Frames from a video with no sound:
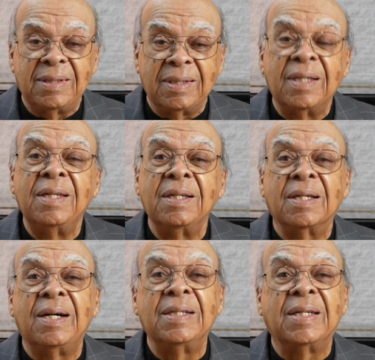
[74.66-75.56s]
a little
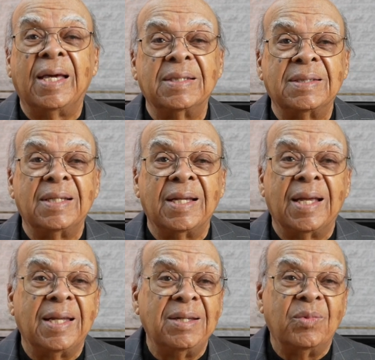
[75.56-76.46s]
contacts that
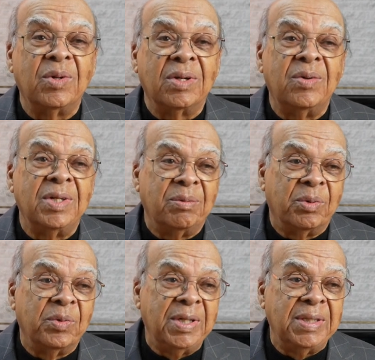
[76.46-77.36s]
I, I didn't want to go into
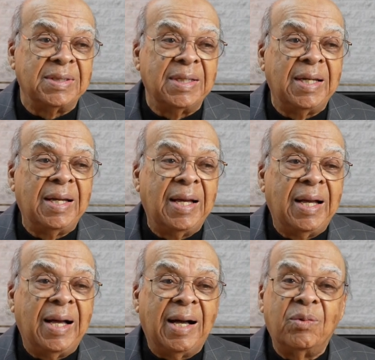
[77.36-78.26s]
the Marines.
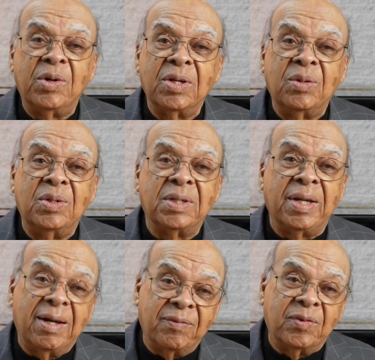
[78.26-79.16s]
I wanted to go into
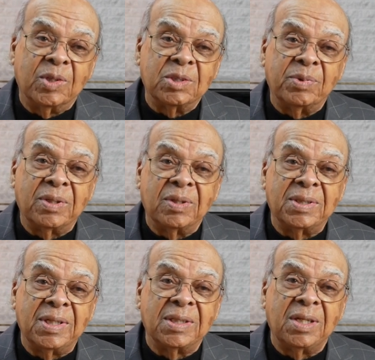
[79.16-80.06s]
the Air Force because
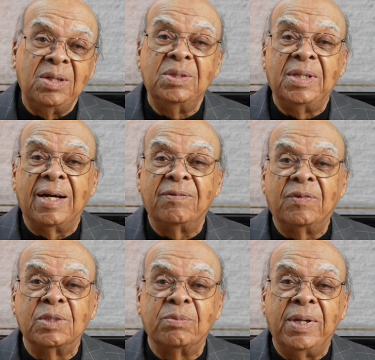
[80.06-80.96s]
there's a huge Air
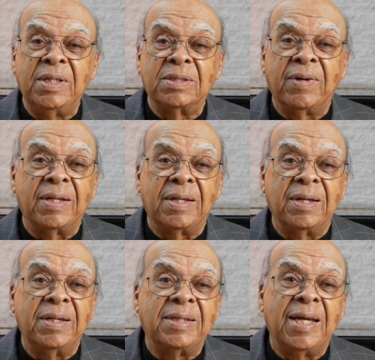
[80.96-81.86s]
Force base right
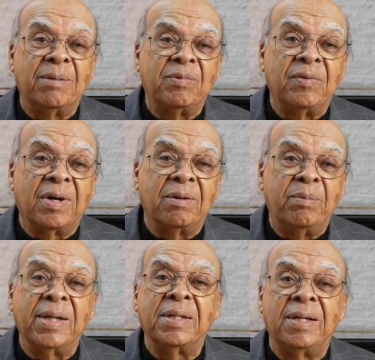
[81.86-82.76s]
there in Tampa, Florida,
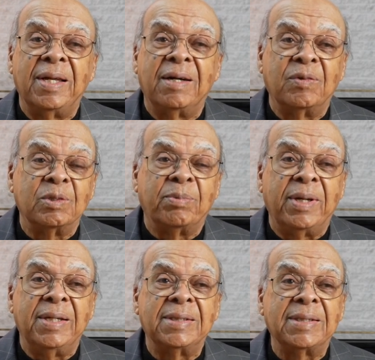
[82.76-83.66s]
MacDill Air Force
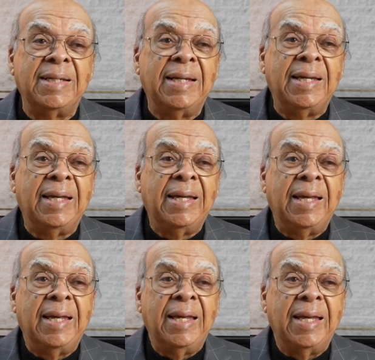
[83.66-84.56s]
Base.
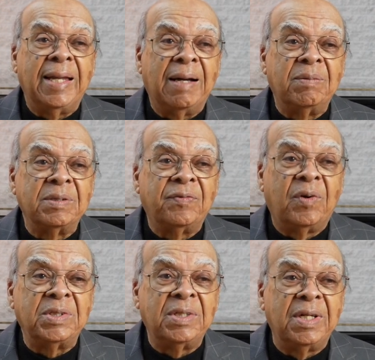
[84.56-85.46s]
And I was
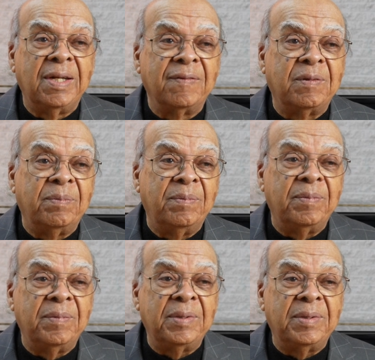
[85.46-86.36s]
fortunate enough to,
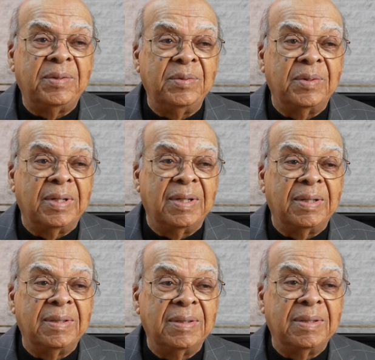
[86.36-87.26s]
to
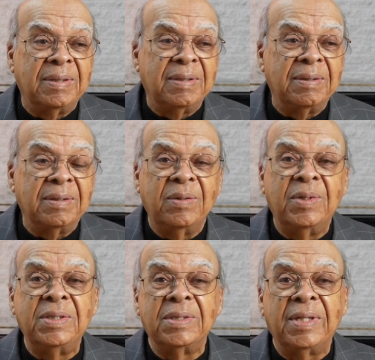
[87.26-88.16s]
uh, go
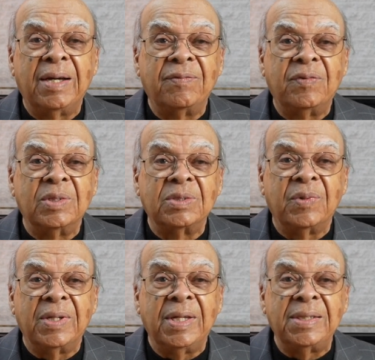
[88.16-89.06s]
into the Air Force
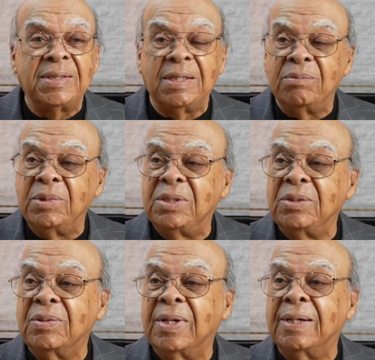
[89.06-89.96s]
where they sent me
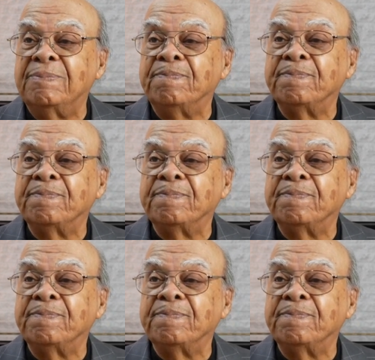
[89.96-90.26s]
to um,